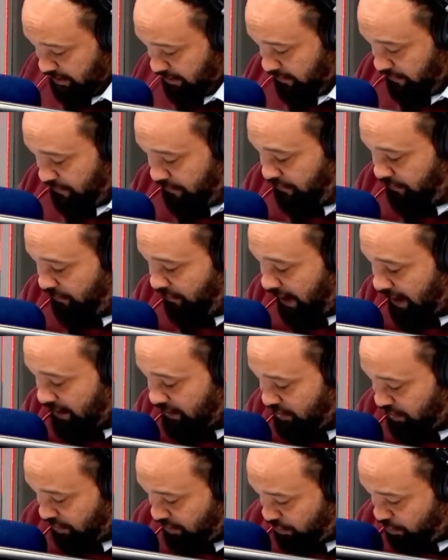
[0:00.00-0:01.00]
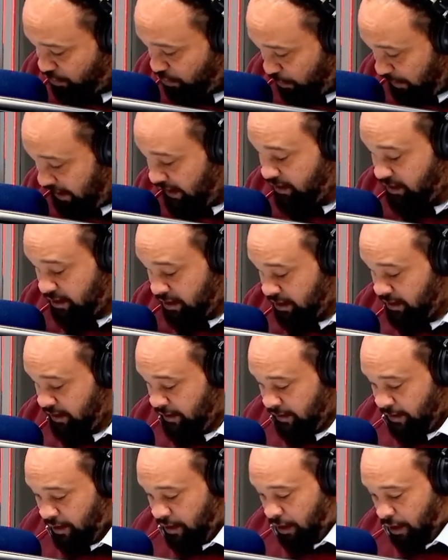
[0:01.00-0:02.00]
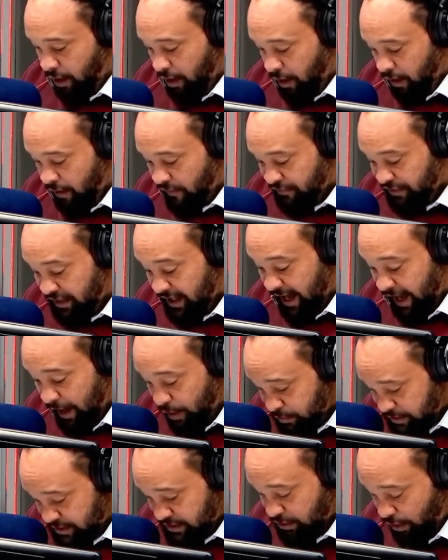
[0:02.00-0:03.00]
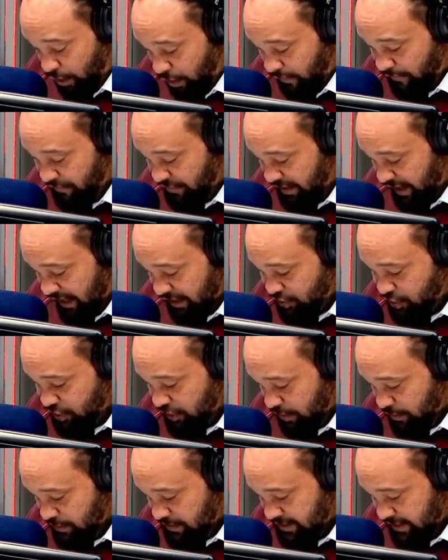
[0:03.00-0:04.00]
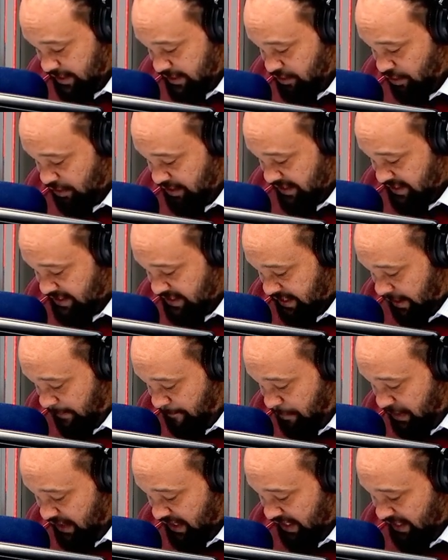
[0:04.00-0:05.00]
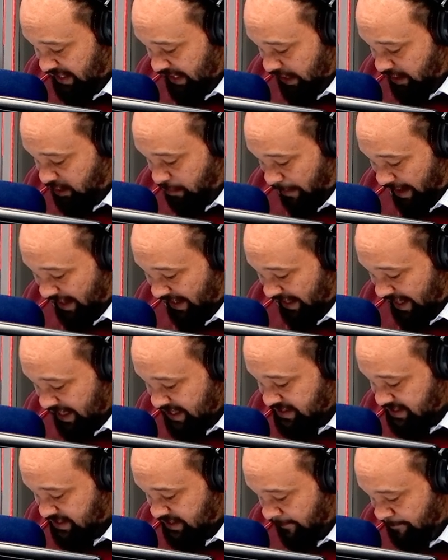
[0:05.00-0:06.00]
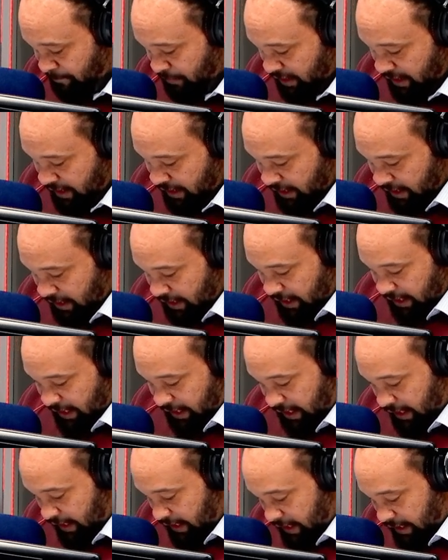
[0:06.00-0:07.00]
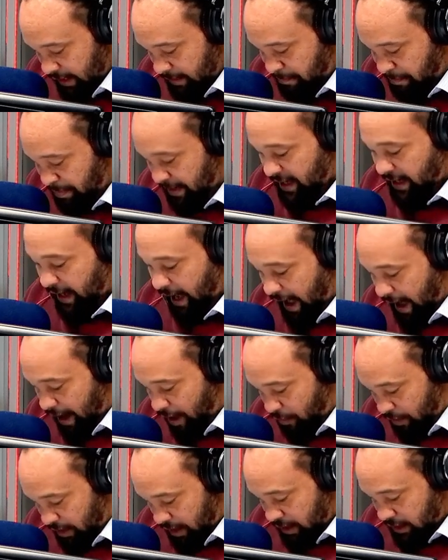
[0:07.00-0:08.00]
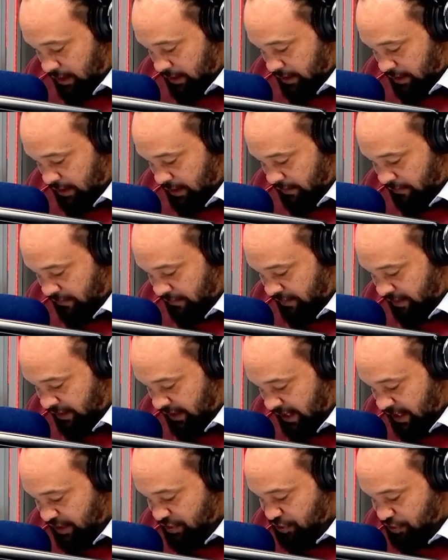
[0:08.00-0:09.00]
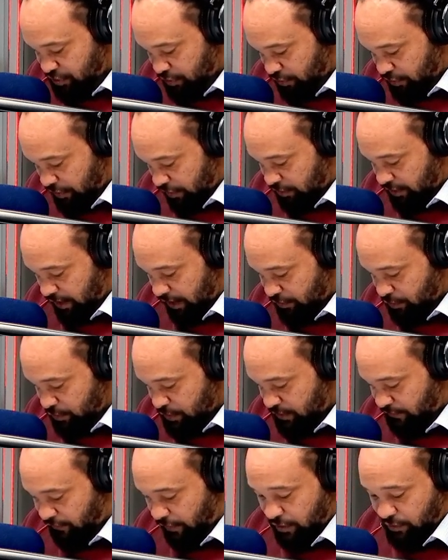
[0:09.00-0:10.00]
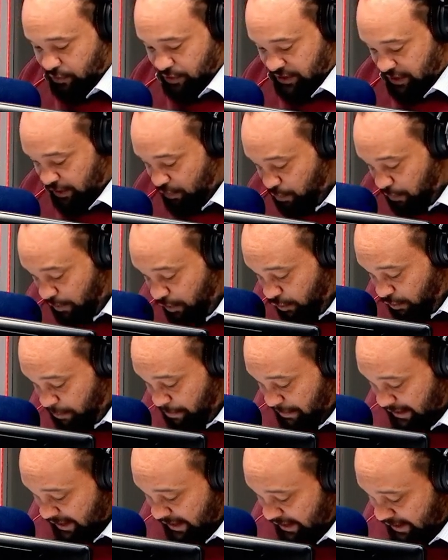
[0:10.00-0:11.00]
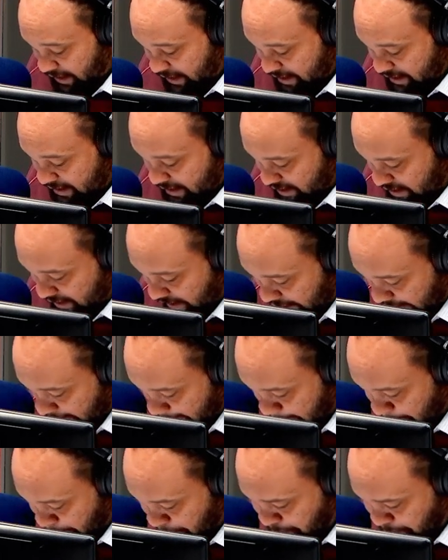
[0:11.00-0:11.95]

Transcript: In fact, the tweet of the host of that show says, on December the 10th, my guest in peak hour in studio, Janusz Walus. He will be there.